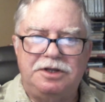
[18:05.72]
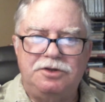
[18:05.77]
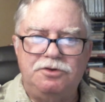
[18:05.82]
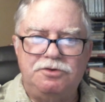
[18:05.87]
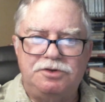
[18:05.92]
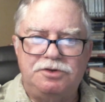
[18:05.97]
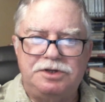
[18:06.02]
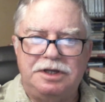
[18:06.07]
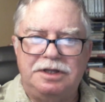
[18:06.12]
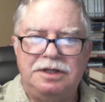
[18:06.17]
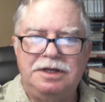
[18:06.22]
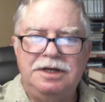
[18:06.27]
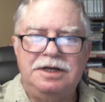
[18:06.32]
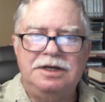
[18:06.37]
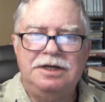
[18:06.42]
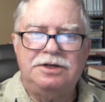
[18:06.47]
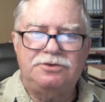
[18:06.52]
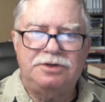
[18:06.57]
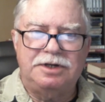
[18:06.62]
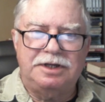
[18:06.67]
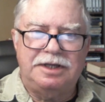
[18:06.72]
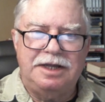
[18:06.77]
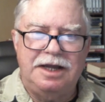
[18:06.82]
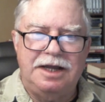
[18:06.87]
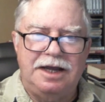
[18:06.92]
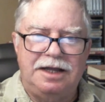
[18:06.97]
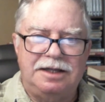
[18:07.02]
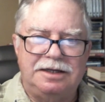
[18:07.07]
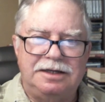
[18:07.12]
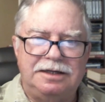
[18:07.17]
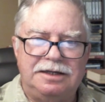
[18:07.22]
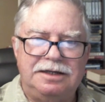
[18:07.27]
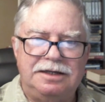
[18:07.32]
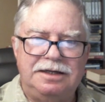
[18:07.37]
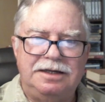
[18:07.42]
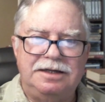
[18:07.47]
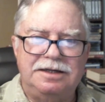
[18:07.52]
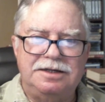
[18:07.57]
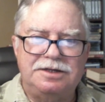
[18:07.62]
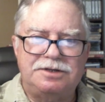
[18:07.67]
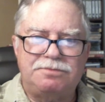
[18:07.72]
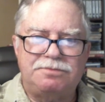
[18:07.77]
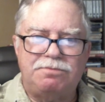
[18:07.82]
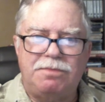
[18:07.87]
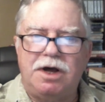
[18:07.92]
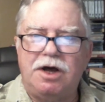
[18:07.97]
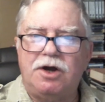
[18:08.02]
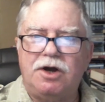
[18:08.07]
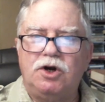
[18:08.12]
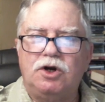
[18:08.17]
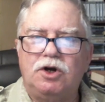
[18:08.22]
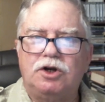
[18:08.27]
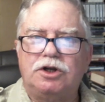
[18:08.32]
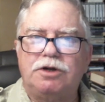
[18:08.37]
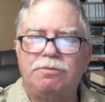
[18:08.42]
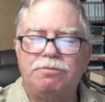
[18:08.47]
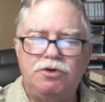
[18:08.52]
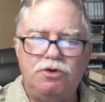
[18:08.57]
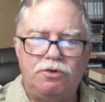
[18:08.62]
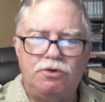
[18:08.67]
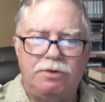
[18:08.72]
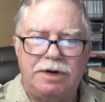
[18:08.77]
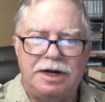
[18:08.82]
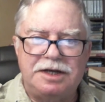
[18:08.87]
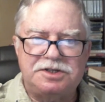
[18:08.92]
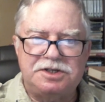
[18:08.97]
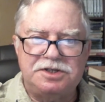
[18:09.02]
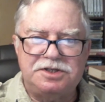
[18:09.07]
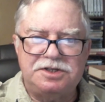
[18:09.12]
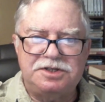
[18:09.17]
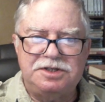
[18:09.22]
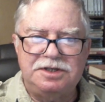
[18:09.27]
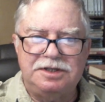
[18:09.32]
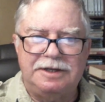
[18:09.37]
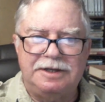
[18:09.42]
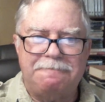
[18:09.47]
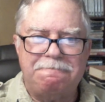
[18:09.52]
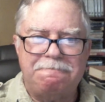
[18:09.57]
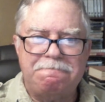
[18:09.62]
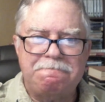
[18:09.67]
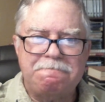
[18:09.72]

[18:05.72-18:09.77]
using Triticale and his modern computerized distilling,